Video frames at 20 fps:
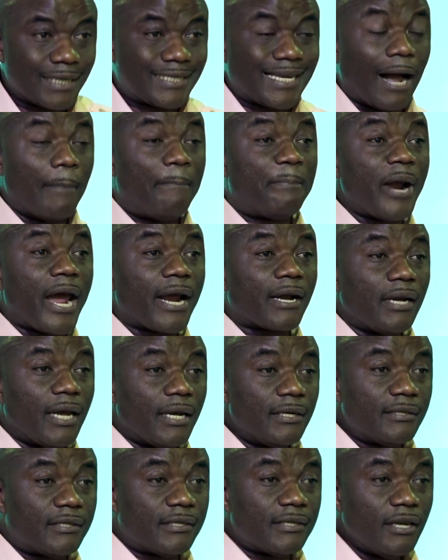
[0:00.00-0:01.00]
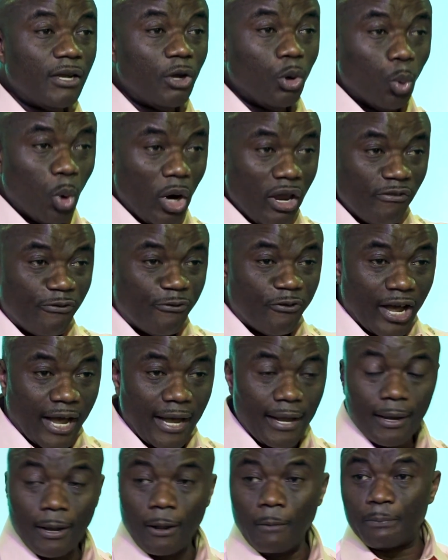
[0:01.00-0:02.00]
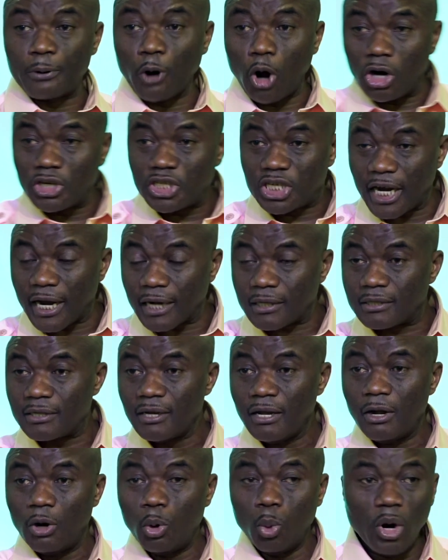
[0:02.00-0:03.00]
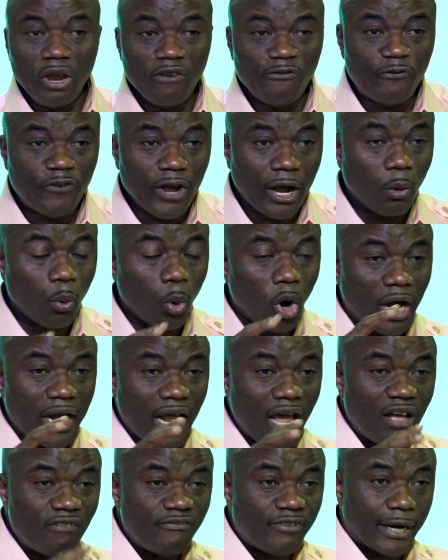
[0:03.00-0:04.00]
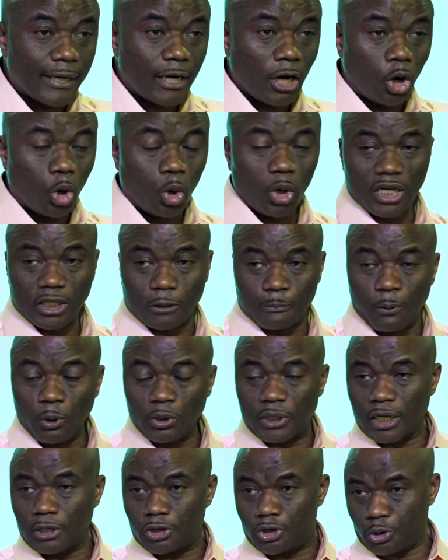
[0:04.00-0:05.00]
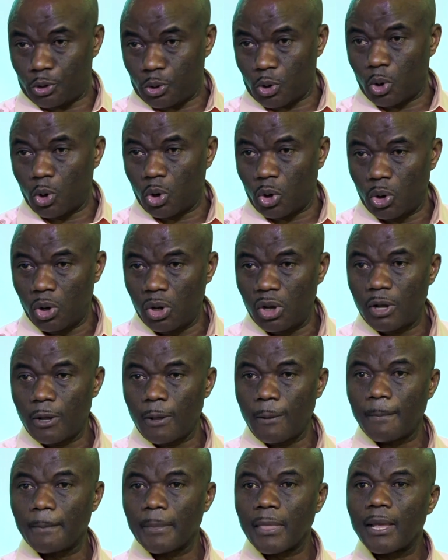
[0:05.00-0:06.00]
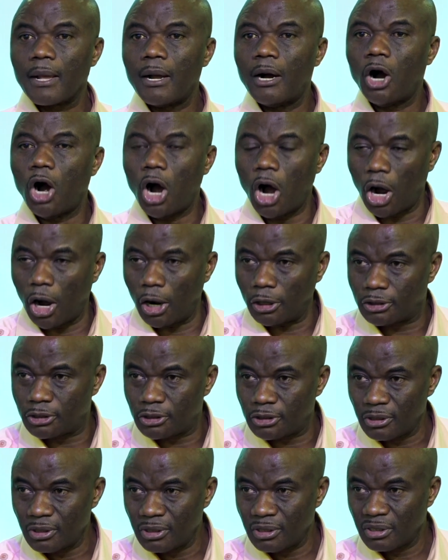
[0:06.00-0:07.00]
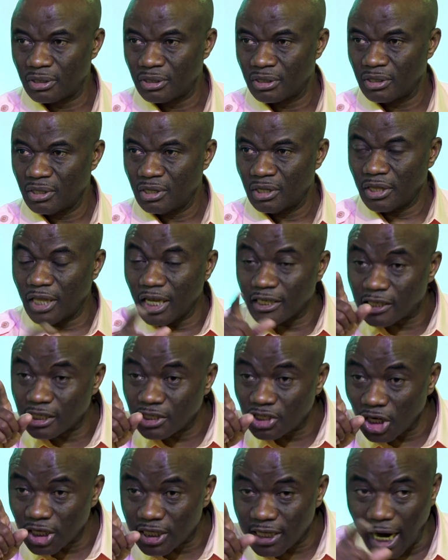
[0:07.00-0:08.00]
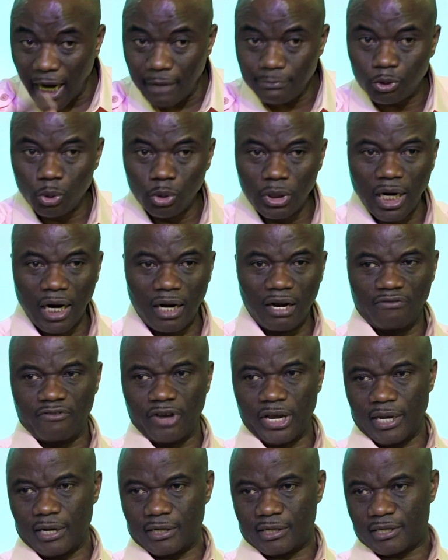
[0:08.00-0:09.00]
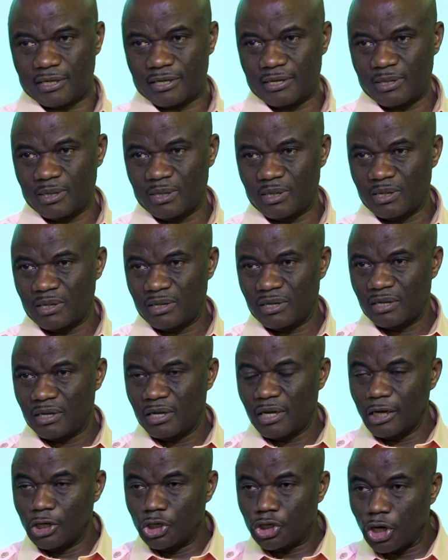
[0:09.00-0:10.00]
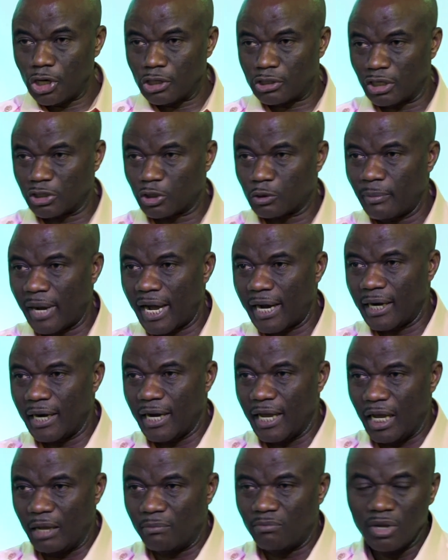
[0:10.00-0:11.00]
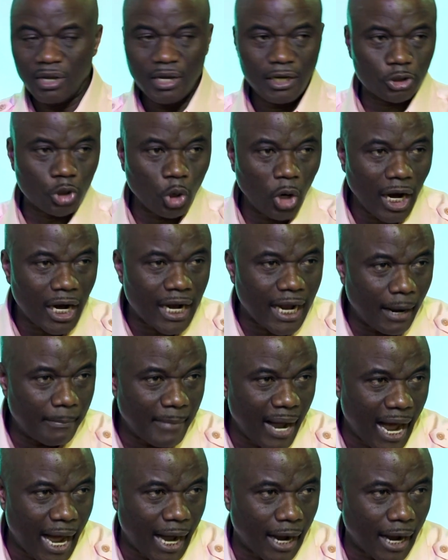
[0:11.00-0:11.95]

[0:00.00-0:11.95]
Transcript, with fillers: that are pregnant with uh, project, with uh, whatever the Lord has put into your heart. This is the time to deliver it. In Jesus' mighty name. It's going to come